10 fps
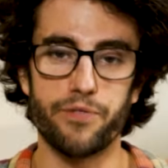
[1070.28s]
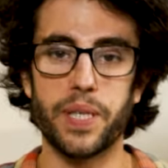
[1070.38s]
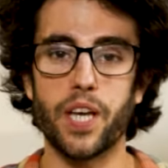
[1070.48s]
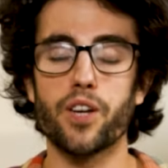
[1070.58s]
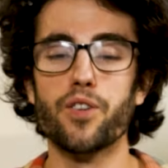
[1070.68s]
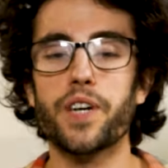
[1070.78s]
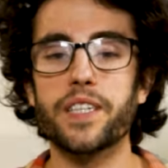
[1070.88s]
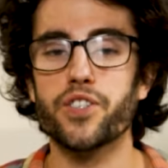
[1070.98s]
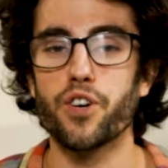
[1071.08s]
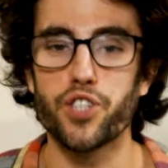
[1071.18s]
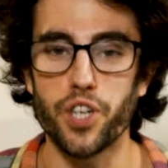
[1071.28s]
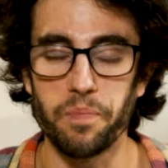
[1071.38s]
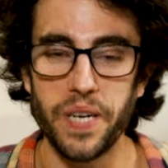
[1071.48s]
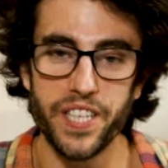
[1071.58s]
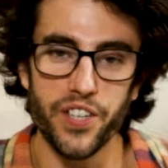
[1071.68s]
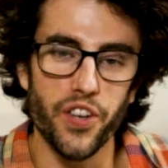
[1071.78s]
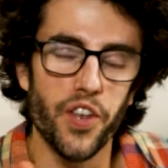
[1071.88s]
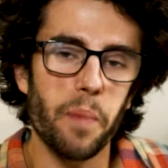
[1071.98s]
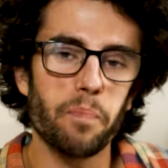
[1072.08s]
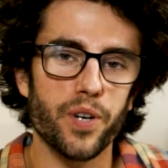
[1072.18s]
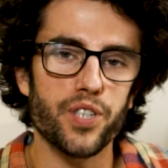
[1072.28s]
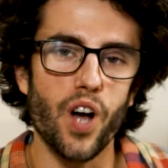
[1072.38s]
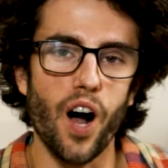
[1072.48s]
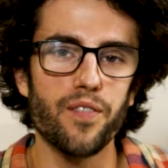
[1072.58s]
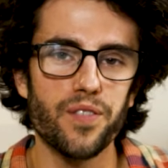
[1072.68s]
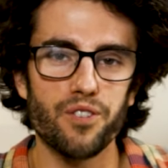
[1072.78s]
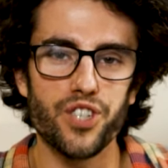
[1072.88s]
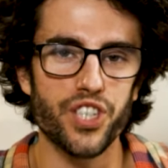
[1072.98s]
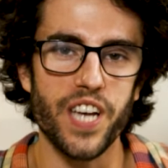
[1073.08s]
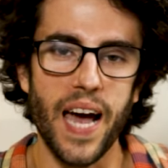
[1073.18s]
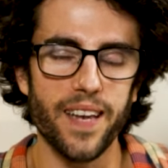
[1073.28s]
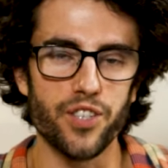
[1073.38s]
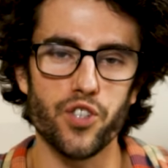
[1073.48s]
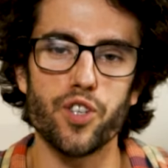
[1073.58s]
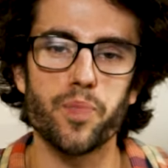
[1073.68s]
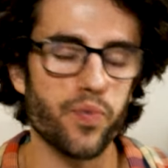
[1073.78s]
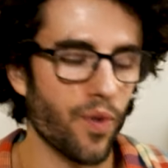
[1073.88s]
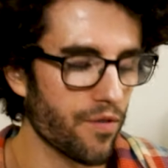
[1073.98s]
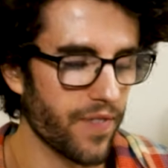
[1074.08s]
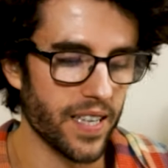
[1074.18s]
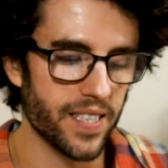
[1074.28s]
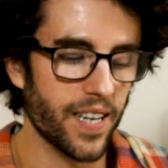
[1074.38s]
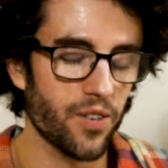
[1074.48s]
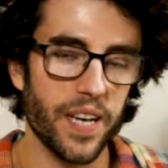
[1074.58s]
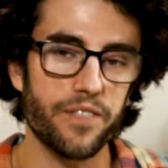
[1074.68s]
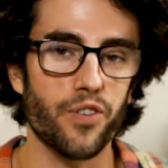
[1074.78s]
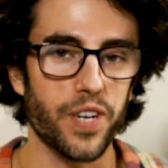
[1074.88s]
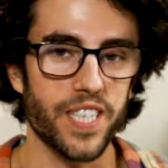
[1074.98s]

if we take a look at social media, the numbers on those channels, those profiles, take a look at, for